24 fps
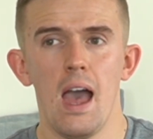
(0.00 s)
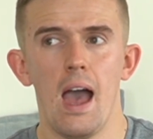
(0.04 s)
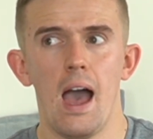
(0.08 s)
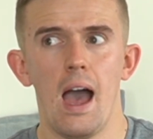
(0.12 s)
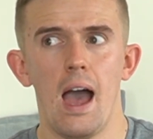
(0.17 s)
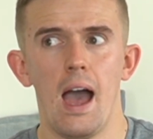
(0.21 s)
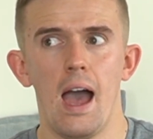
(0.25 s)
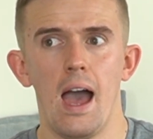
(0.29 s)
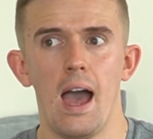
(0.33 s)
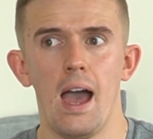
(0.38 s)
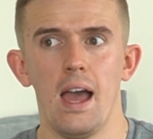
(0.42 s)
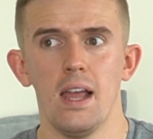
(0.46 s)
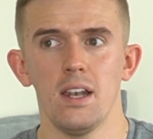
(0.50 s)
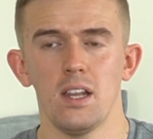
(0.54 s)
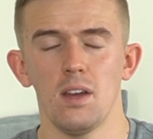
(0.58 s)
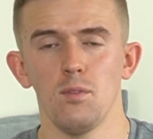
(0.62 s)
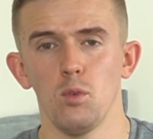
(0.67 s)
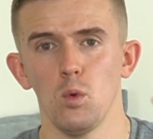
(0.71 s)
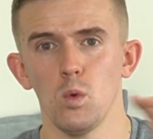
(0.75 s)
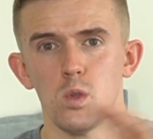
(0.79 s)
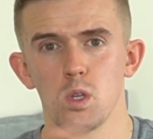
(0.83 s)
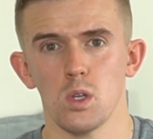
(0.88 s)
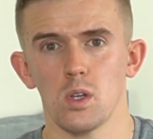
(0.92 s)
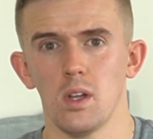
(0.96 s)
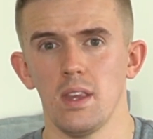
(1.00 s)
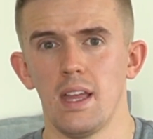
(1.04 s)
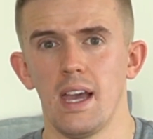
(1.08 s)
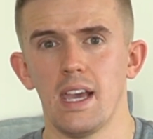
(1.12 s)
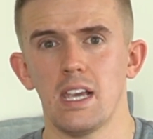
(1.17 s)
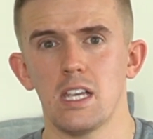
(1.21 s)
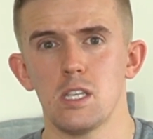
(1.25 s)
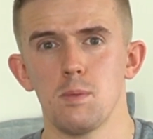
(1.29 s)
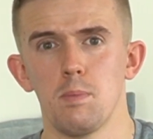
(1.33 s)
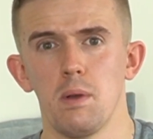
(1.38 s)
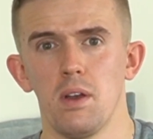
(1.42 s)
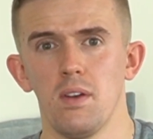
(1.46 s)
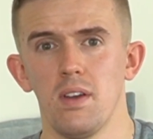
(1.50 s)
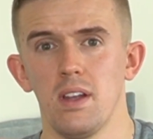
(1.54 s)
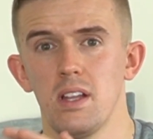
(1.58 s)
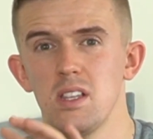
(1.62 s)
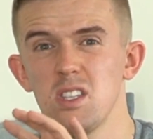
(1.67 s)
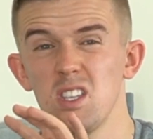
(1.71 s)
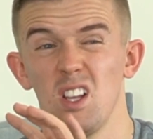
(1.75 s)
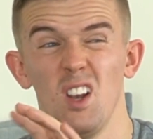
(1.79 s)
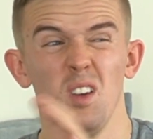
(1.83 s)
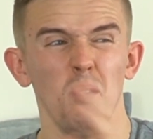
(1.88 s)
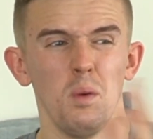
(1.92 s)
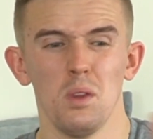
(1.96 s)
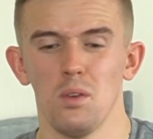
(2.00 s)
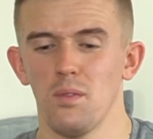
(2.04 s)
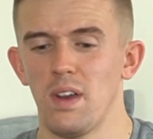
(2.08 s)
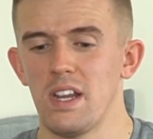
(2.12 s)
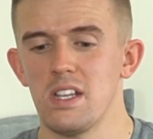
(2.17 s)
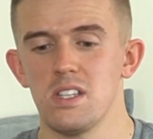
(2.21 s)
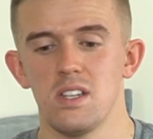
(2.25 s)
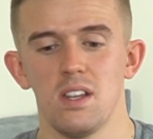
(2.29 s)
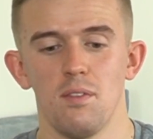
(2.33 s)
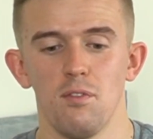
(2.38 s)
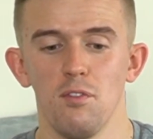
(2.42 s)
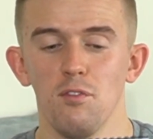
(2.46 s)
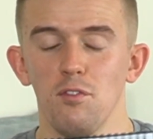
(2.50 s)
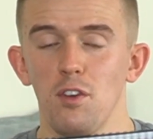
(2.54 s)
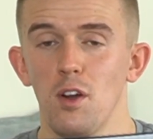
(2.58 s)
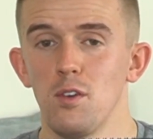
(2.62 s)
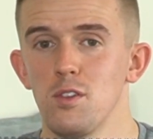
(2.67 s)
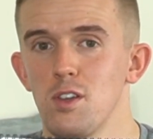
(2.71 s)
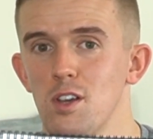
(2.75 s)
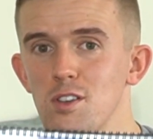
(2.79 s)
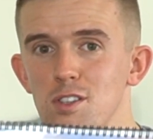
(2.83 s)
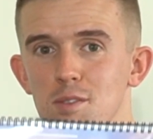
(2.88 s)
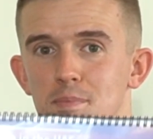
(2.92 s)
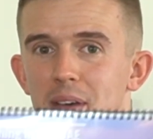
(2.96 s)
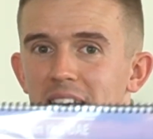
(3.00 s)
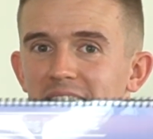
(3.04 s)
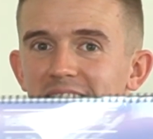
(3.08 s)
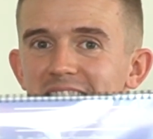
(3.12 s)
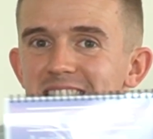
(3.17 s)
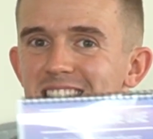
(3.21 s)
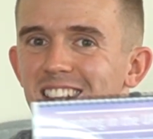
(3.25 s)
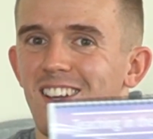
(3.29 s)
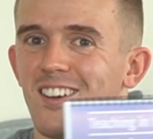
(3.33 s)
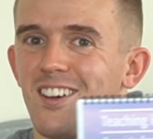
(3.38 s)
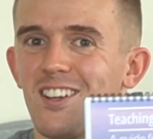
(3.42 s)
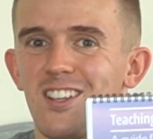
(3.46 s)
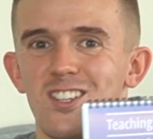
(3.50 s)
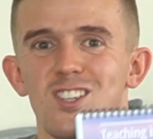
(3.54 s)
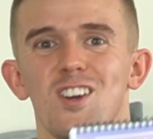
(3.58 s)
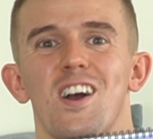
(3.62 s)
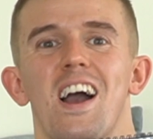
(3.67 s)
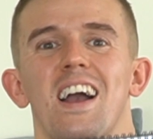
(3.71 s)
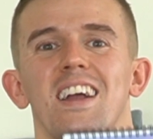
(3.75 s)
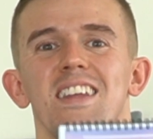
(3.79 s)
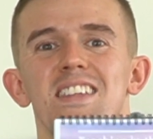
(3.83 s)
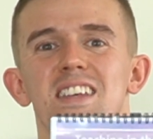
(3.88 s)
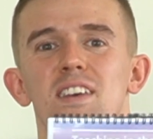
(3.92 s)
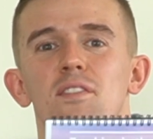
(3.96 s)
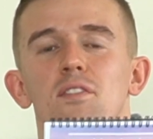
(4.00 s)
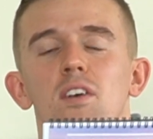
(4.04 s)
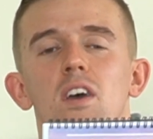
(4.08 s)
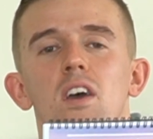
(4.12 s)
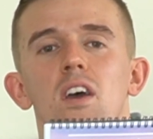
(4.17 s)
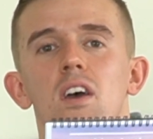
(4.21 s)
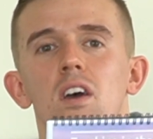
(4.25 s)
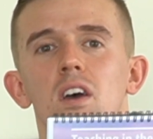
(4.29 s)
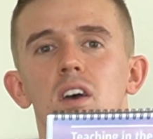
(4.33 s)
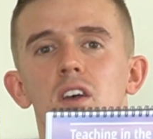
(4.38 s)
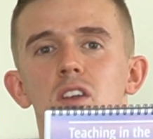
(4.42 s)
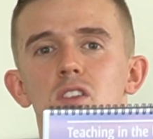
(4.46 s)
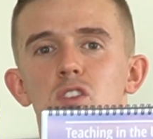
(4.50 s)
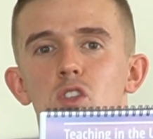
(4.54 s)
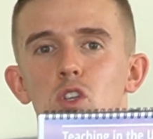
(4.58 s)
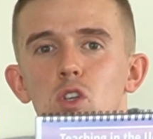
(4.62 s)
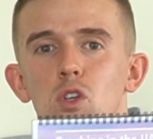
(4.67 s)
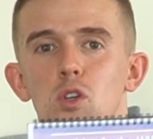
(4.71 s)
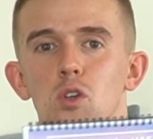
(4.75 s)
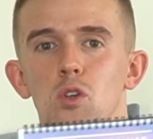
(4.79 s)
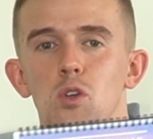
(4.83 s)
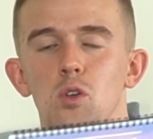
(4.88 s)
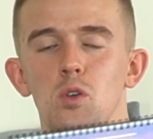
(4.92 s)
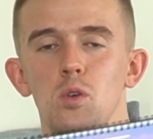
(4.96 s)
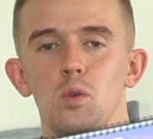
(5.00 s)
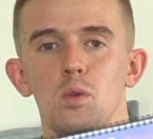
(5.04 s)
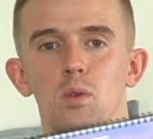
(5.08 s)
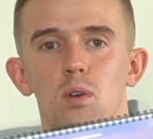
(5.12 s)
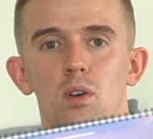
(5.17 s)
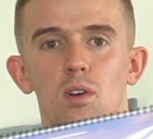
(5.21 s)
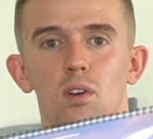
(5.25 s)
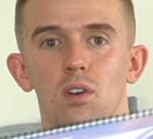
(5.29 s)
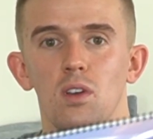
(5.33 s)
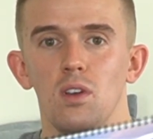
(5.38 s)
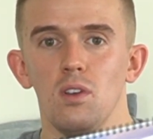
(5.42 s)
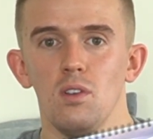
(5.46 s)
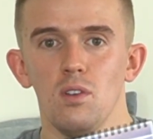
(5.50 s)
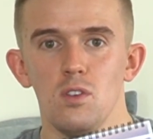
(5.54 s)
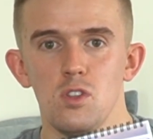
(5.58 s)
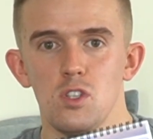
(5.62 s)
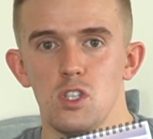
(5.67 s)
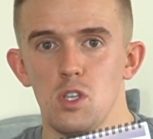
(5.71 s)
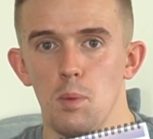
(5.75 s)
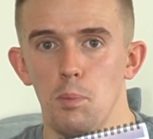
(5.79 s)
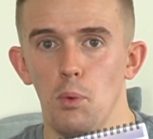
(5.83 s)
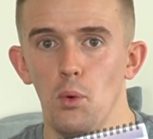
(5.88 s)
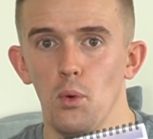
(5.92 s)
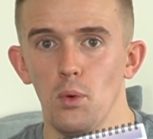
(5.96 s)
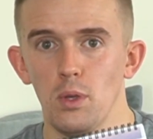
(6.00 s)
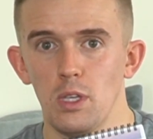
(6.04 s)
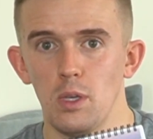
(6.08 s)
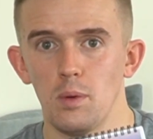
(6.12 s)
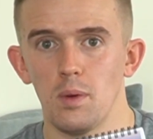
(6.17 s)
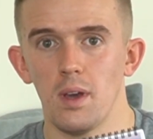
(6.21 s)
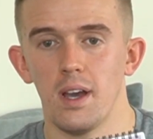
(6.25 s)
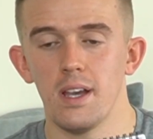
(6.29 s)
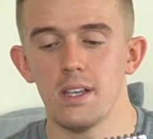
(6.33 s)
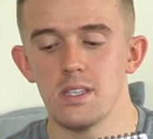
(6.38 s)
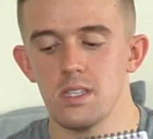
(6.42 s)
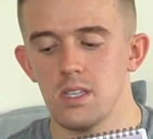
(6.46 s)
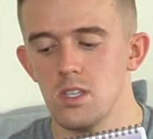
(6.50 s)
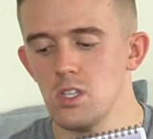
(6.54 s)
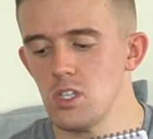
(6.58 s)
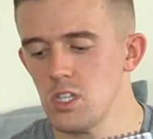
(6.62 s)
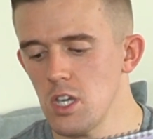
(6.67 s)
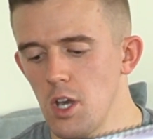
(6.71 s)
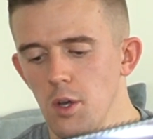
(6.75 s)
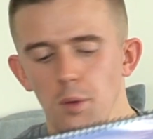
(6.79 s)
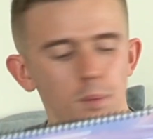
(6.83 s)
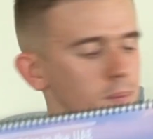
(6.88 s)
and I've also got that experience along with a range of different photos to make this look attractive to support you guys. So